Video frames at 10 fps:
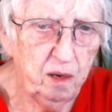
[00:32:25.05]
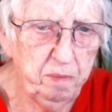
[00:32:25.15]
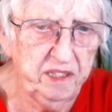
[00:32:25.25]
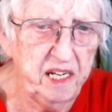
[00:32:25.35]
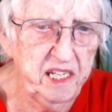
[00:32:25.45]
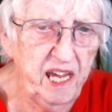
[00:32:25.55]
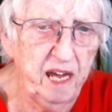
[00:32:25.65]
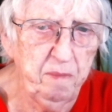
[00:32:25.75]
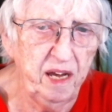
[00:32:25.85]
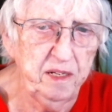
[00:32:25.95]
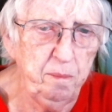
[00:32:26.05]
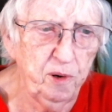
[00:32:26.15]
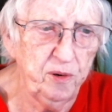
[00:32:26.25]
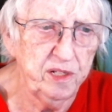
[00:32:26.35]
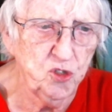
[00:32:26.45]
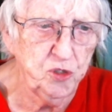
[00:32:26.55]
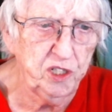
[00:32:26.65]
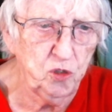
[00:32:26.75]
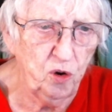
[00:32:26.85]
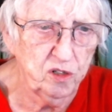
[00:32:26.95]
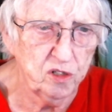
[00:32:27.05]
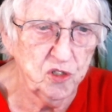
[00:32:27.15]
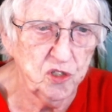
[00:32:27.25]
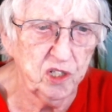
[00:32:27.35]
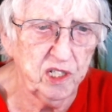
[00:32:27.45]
but that he had my number and strict orders to